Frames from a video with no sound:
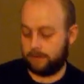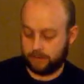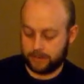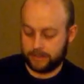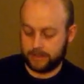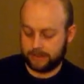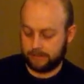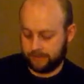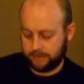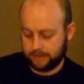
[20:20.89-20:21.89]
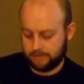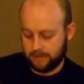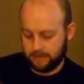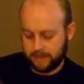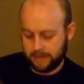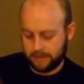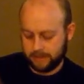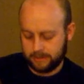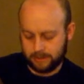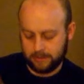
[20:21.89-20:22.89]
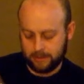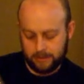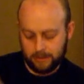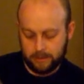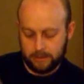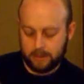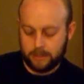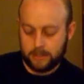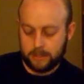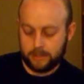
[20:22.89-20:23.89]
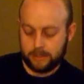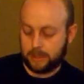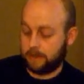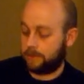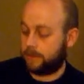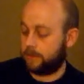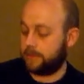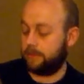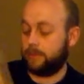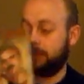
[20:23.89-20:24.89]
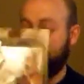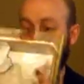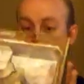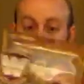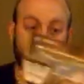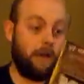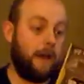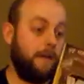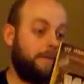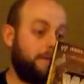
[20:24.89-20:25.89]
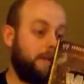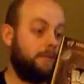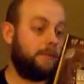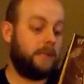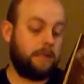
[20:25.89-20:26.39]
Just says WW Legends. Is that because it was WWF when he was in it?